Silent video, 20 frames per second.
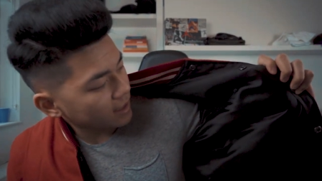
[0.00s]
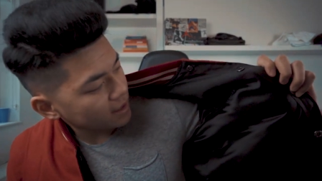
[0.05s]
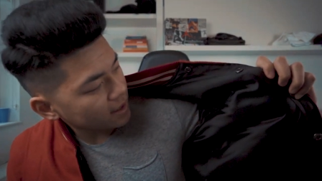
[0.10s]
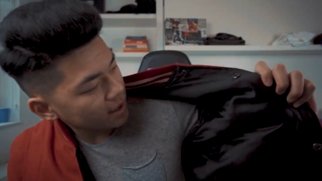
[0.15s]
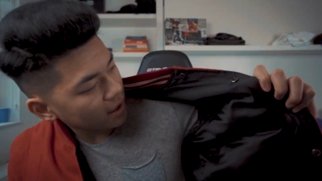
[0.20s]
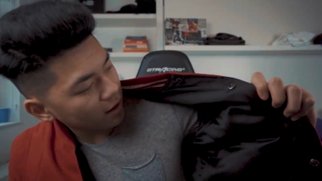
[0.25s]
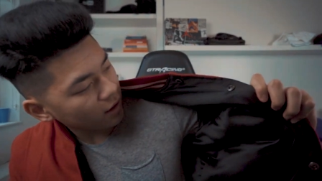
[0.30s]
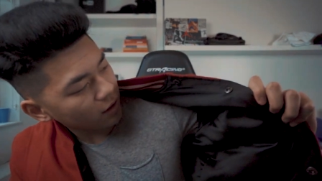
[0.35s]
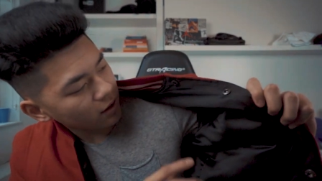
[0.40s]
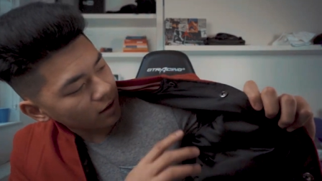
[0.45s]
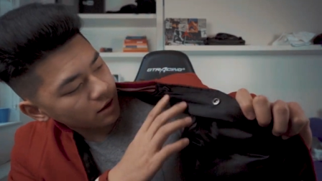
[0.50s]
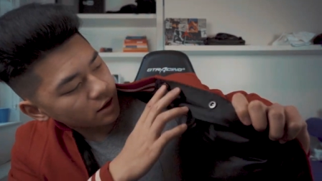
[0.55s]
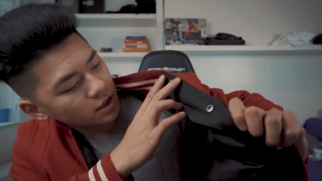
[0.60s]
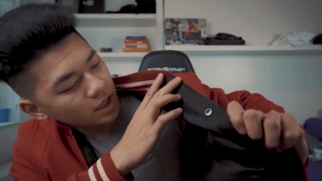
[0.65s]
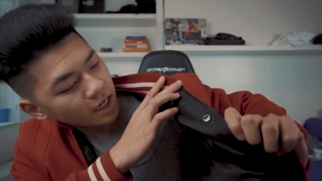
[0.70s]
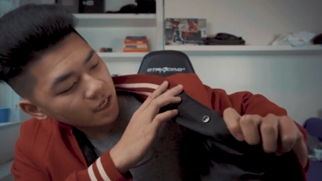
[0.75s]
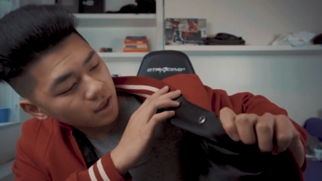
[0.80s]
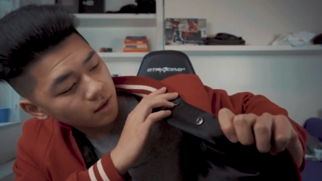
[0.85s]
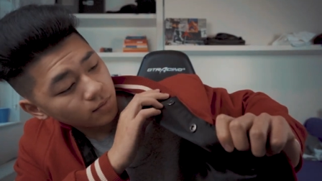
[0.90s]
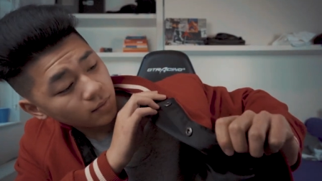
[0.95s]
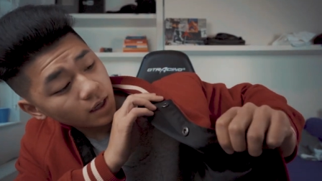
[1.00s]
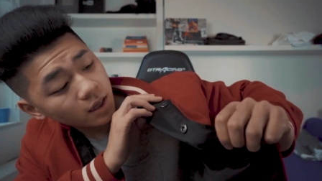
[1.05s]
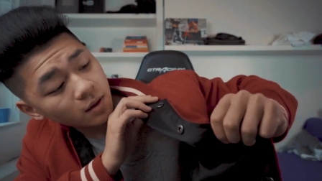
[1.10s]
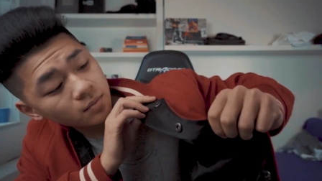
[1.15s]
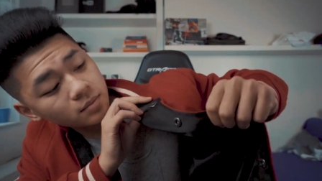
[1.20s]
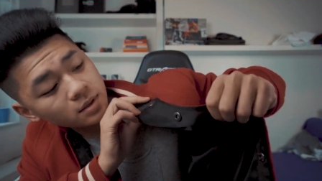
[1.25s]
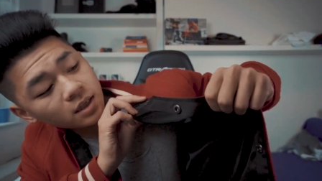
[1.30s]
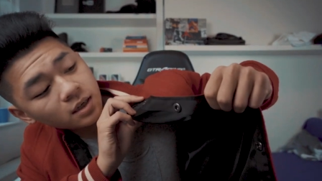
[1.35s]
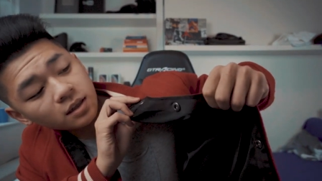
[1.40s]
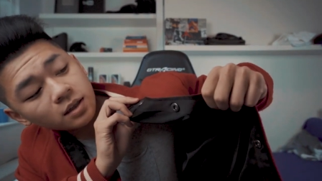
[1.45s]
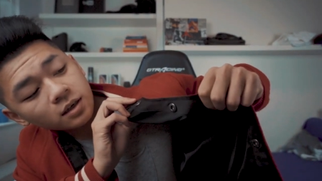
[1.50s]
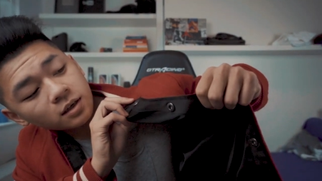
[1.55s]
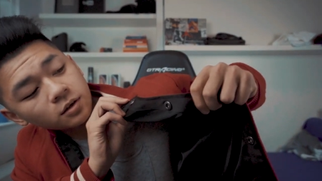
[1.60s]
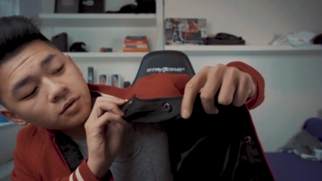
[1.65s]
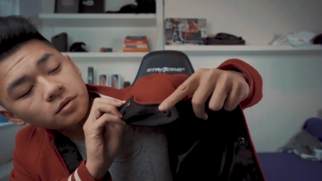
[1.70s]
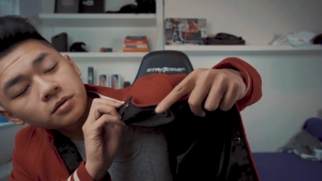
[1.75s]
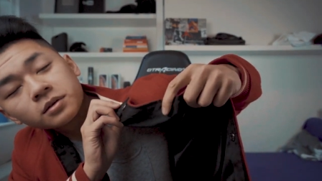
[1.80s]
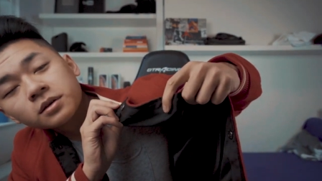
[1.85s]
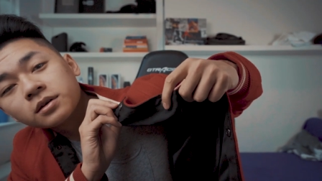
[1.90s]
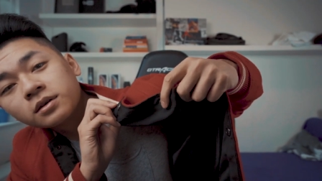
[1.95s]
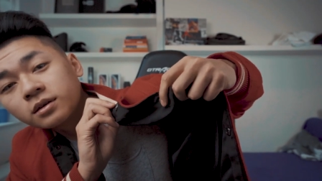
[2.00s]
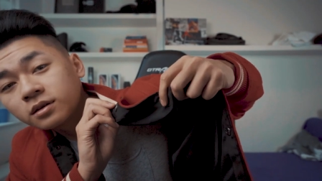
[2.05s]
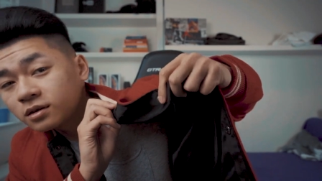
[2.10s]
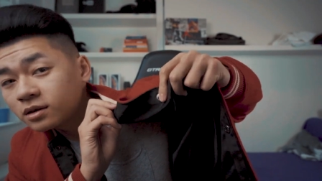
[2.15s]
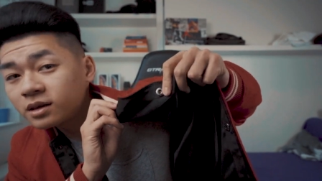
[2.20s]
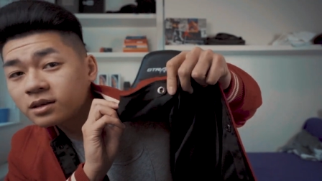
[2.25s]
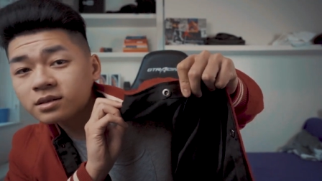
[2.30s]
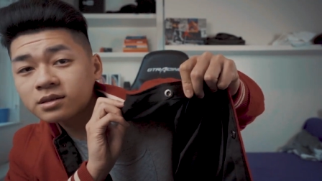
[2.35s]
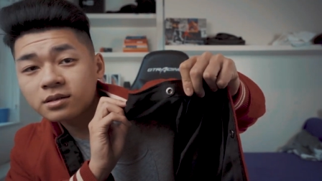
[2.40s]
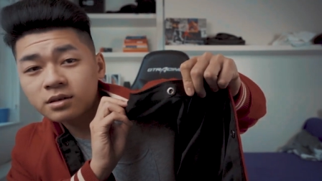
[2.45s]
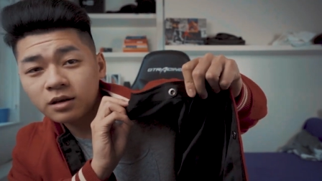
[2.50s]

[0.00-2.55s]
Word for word: inside of this jacket, man. I'm telling you, is